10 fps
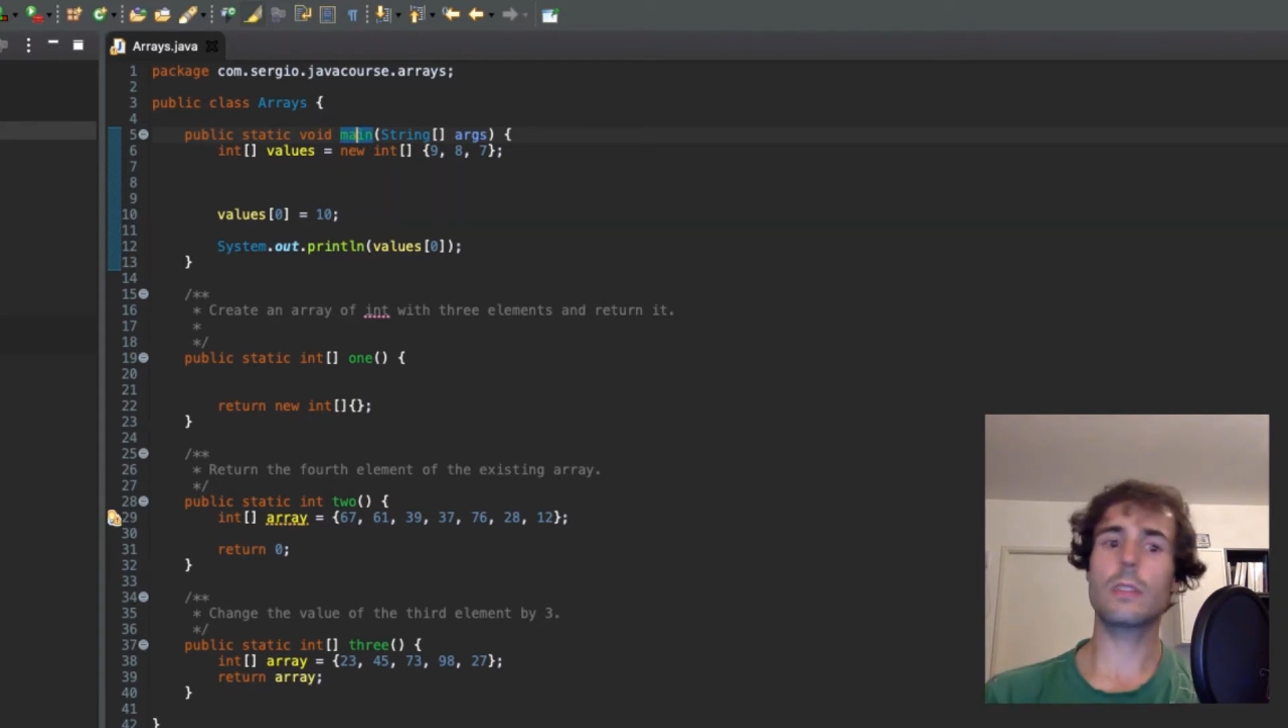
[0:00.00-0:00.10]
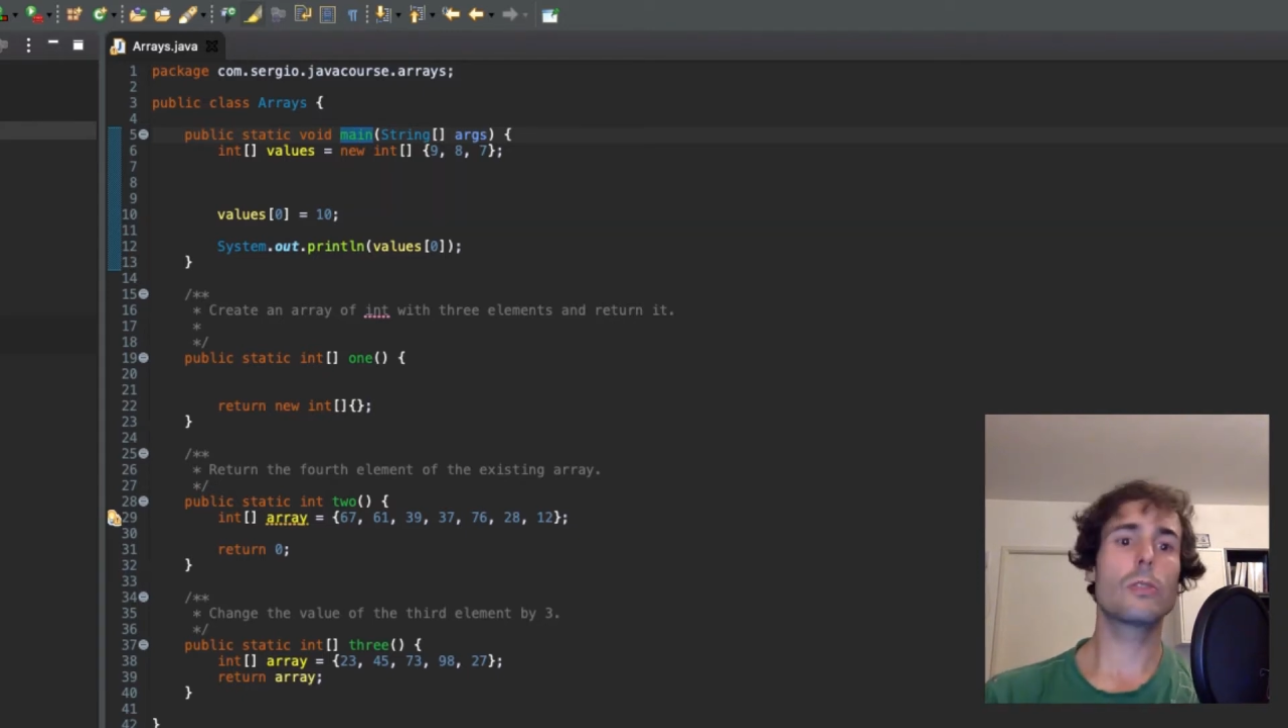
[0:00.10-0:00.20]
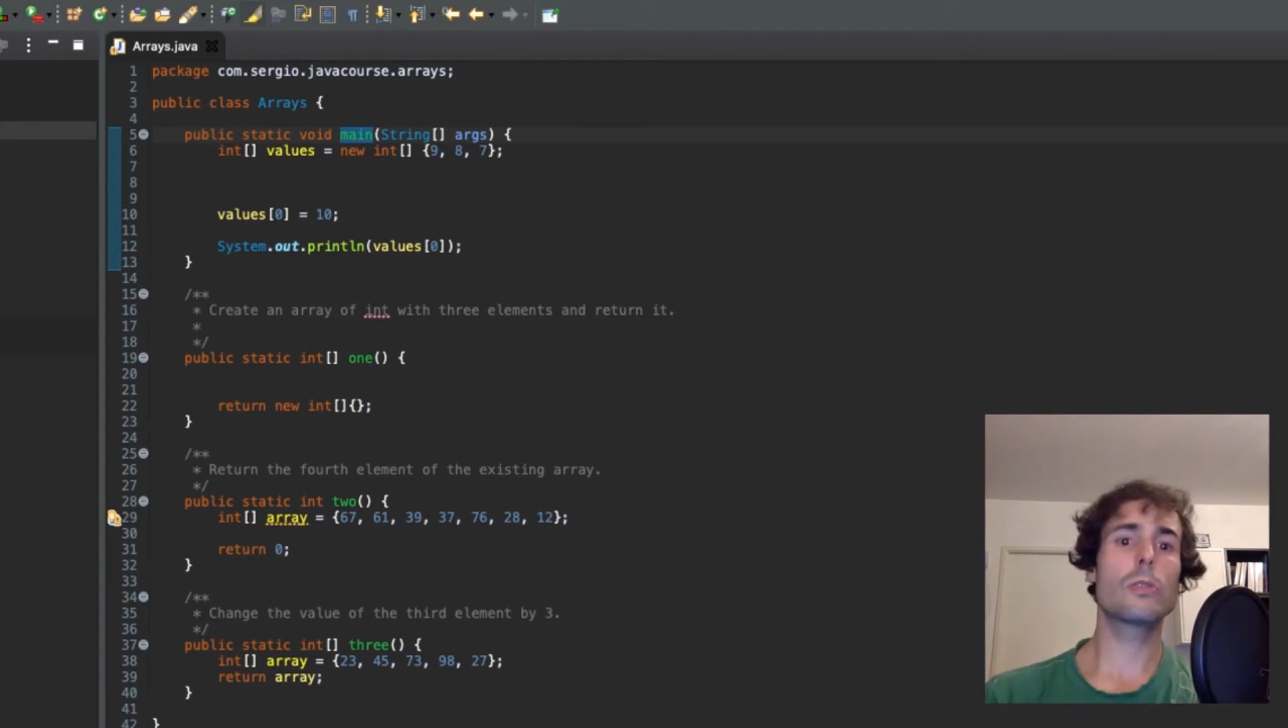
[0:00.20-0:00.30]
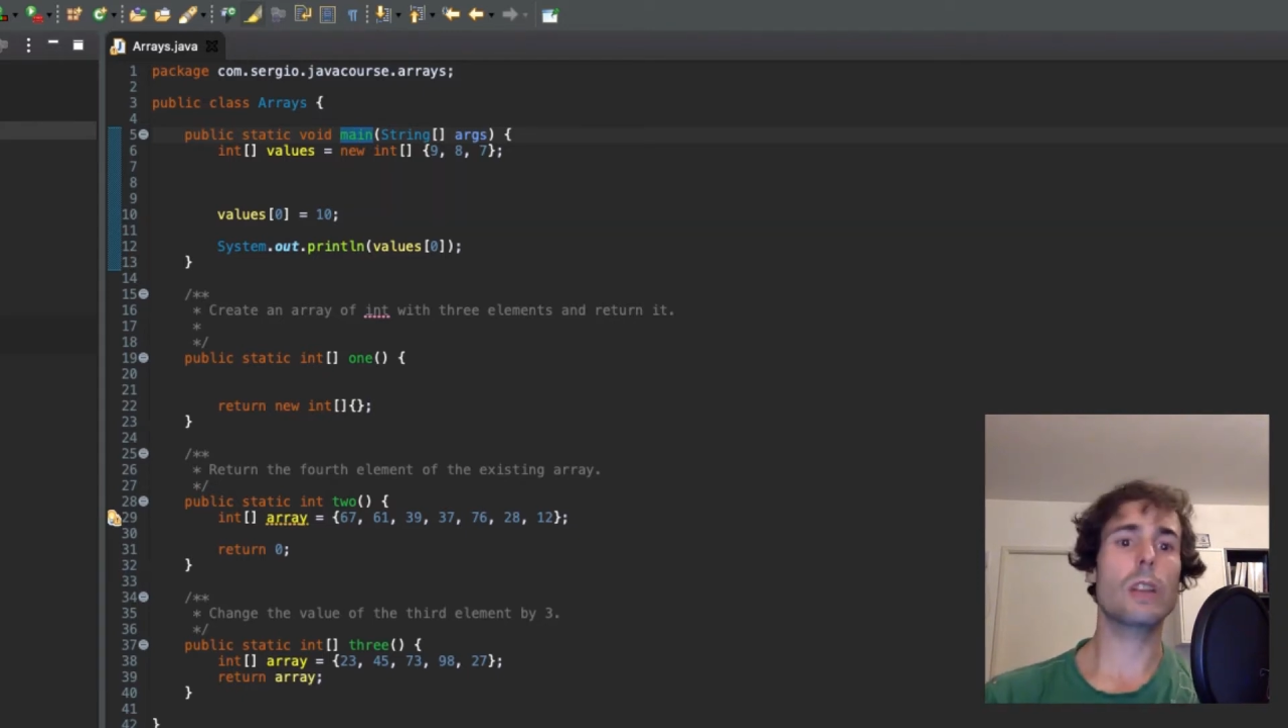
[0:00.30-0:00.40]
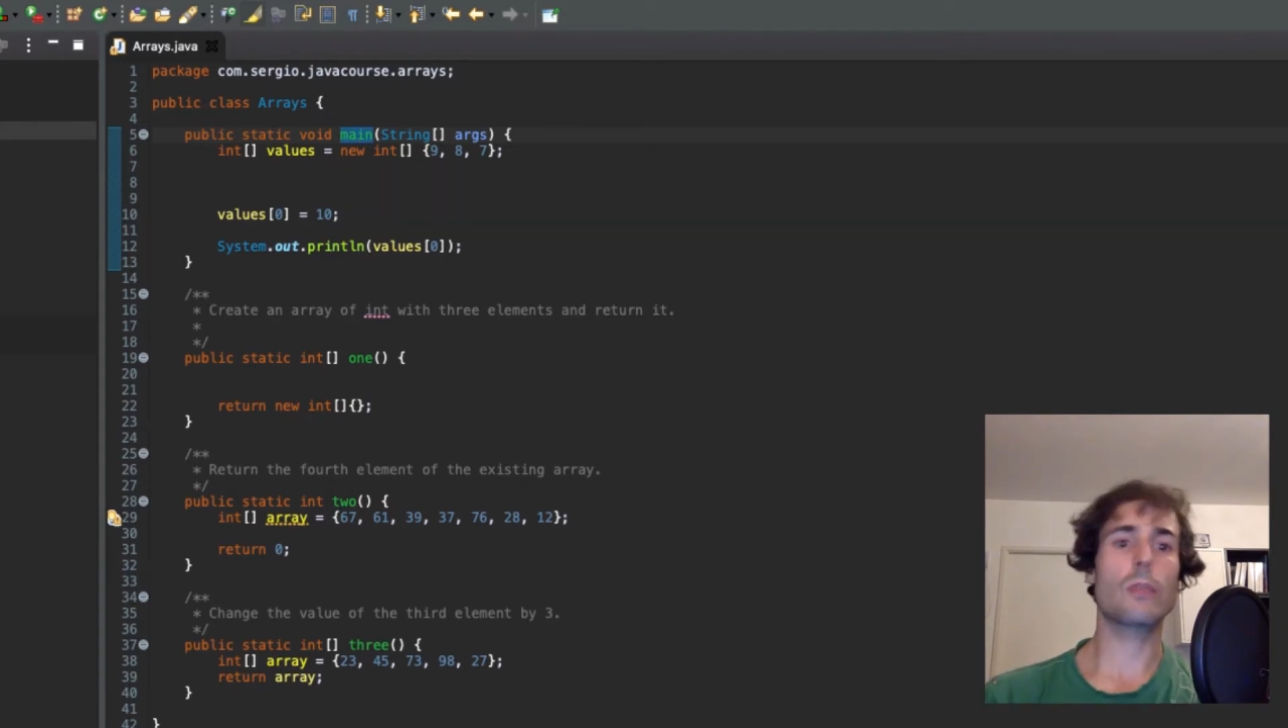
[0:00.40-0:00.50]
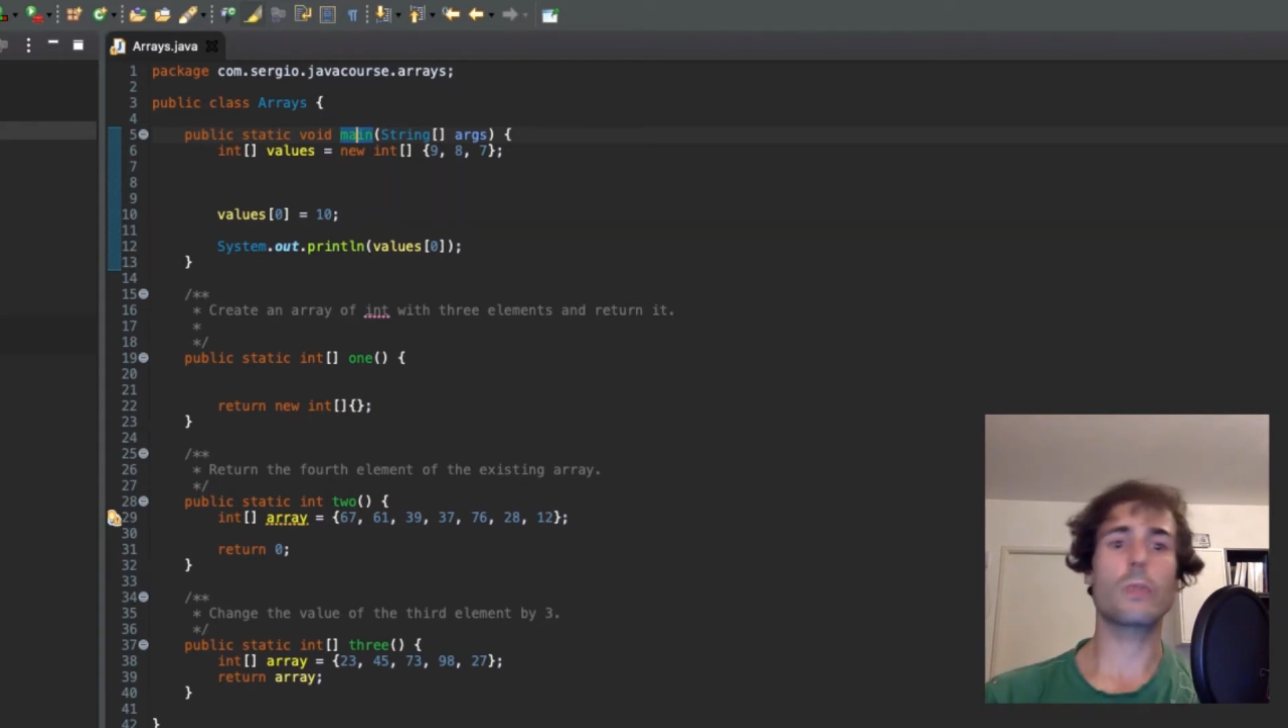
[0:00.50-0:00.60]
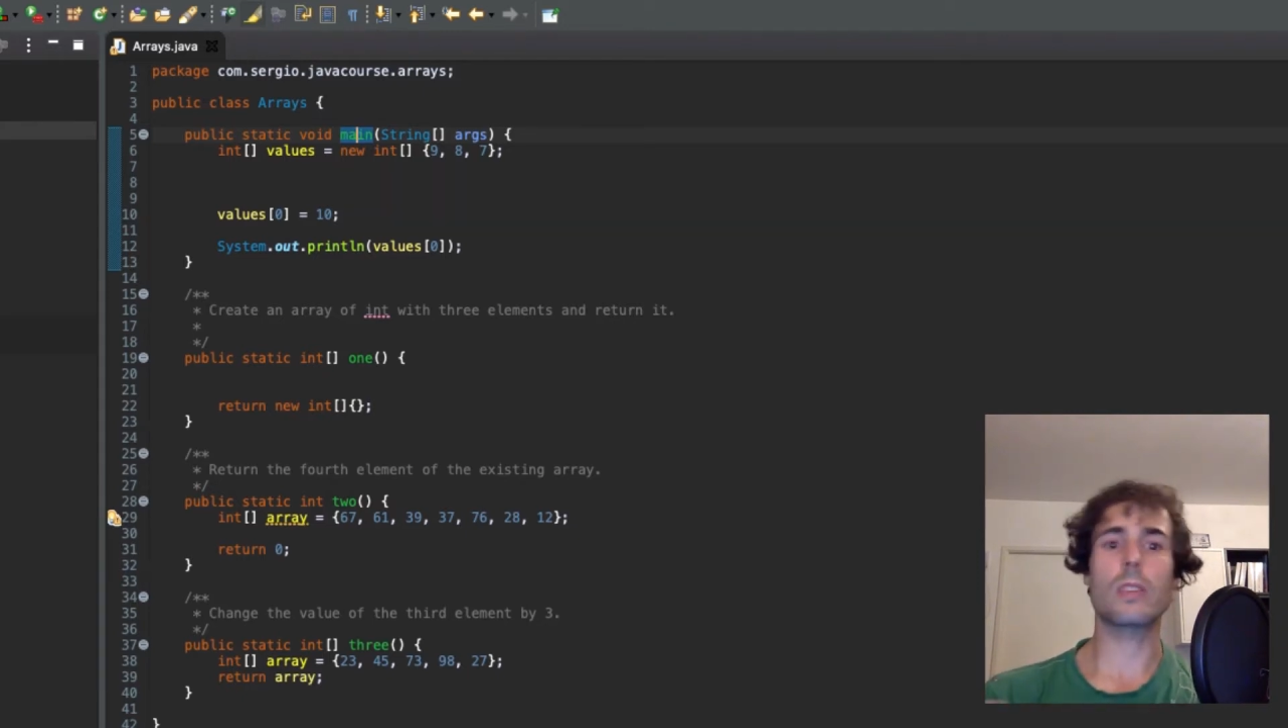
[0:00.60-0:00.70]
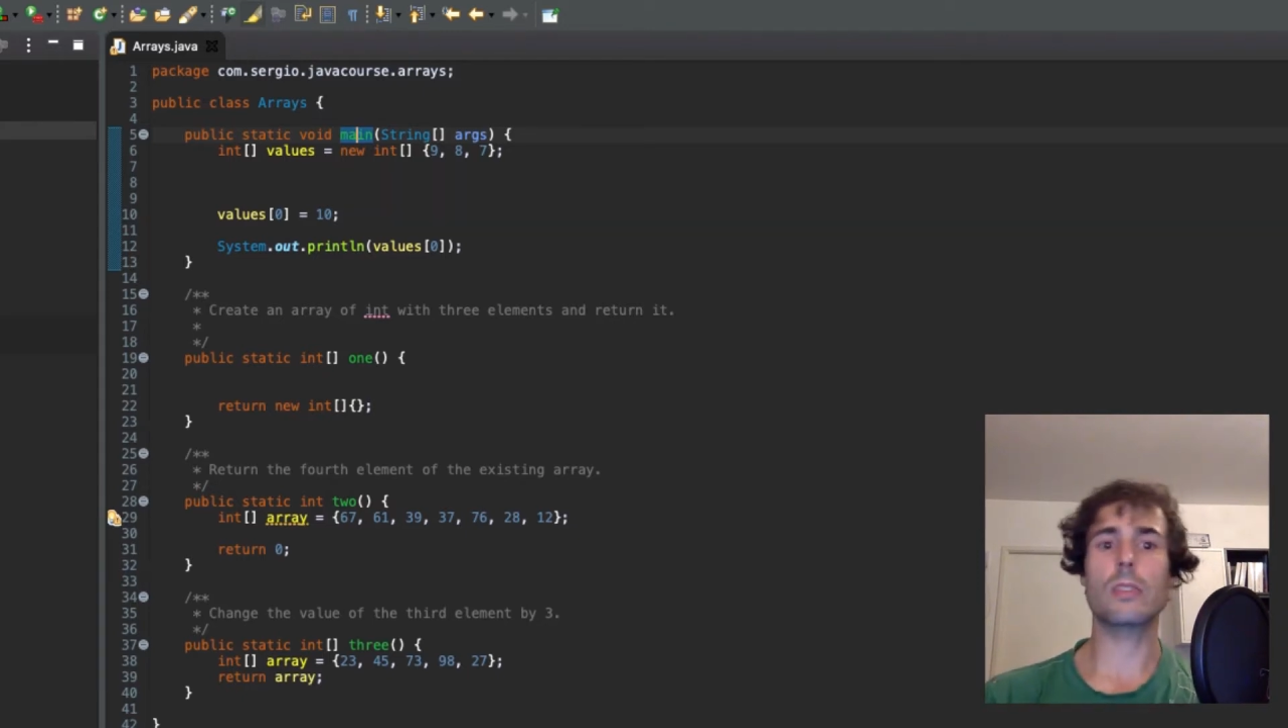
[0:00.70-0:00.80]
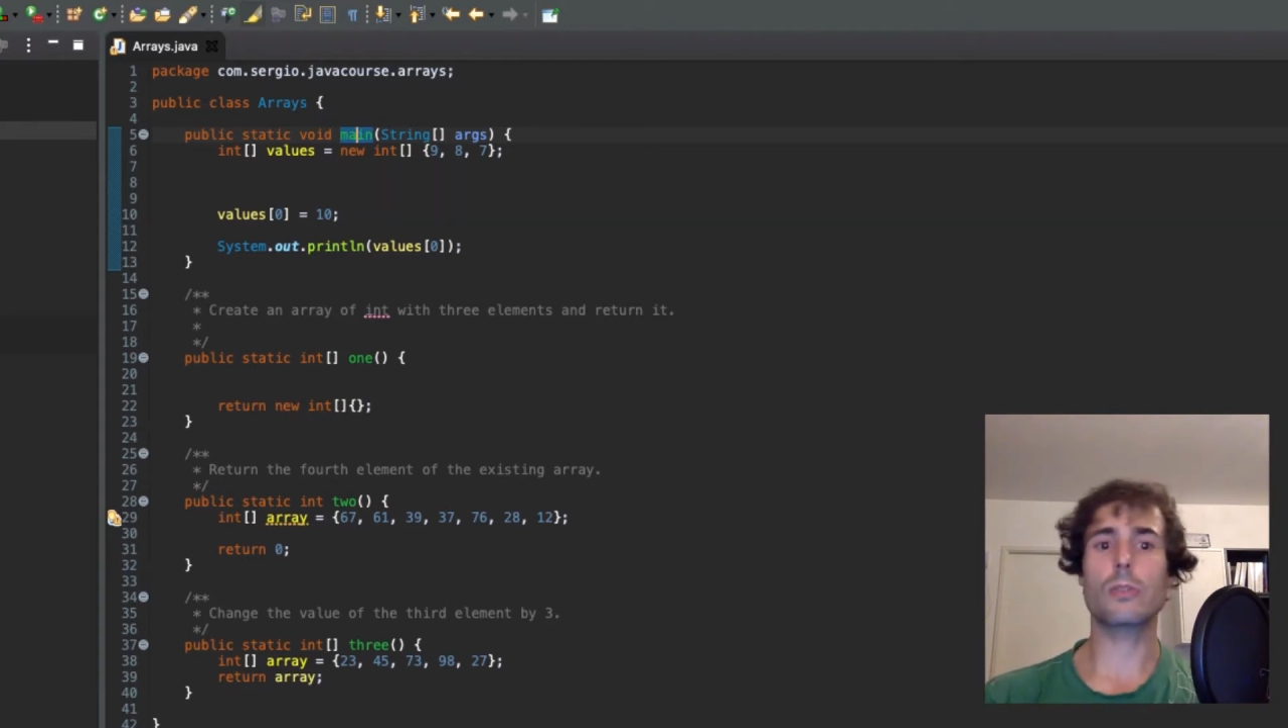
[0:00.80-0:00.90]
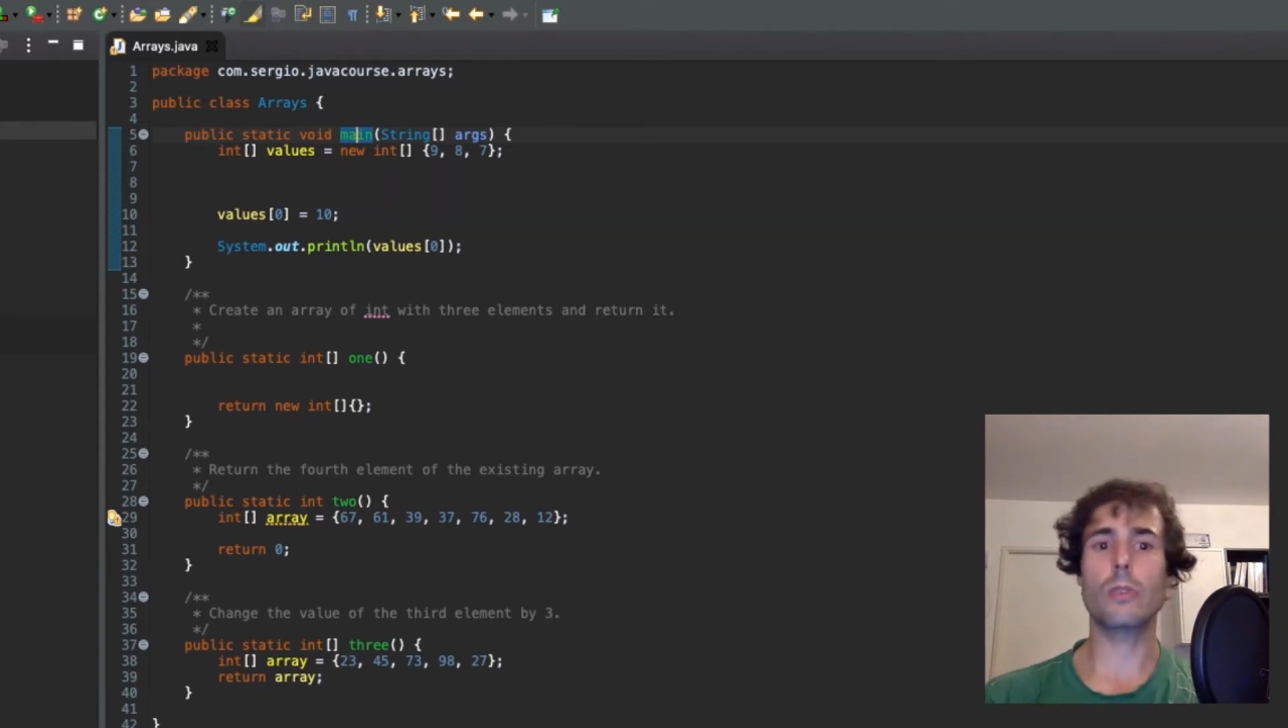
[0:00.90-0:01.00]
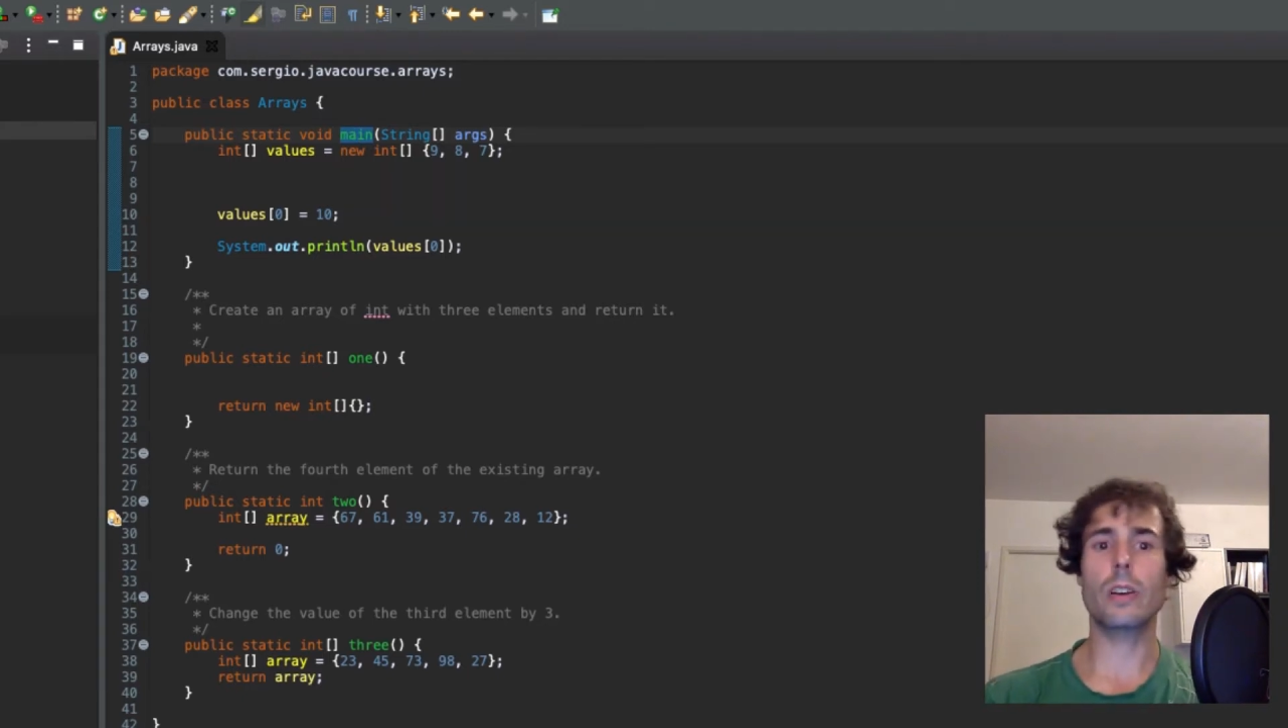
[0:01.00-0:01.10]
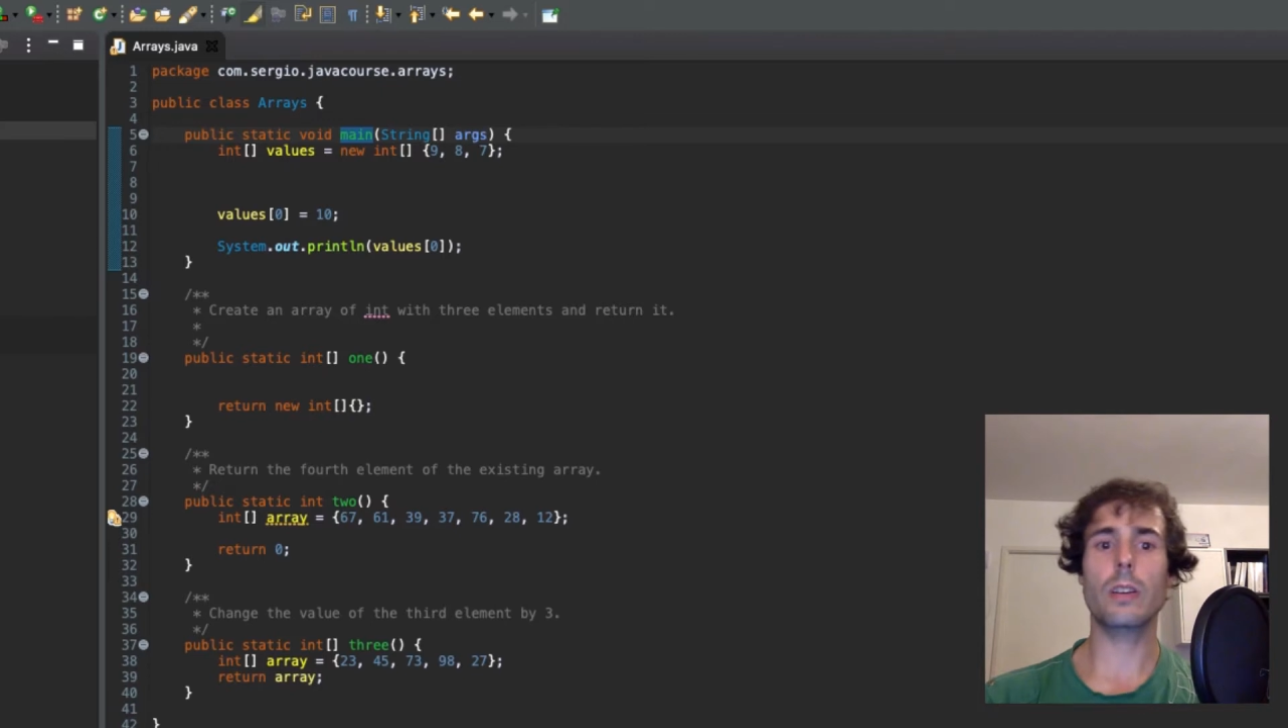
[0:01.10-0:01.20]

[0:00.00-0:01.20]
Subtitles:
you start with a string,